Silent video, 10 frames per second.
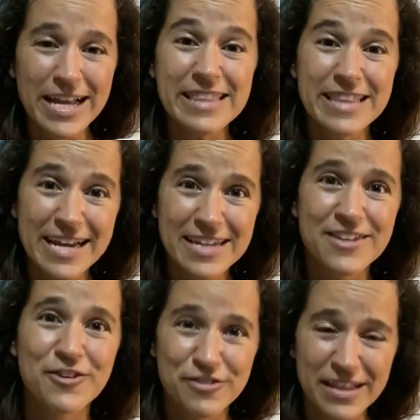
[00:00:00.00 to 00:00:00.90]
Like,
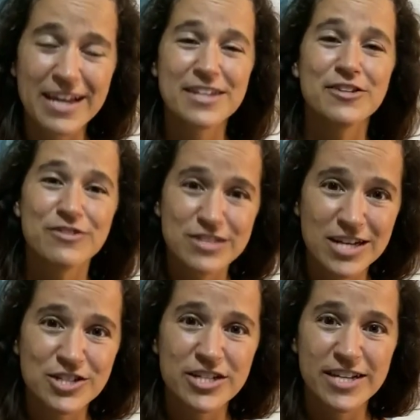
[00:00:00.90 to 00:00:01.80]
thank you, thank you,
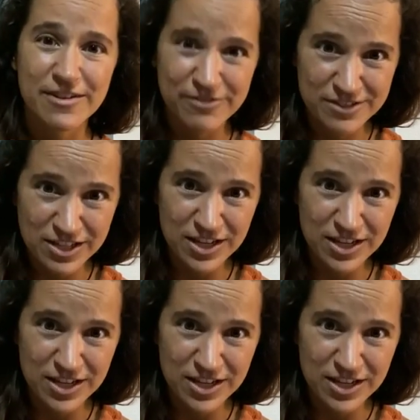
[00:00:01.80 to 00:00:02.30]
such a gift,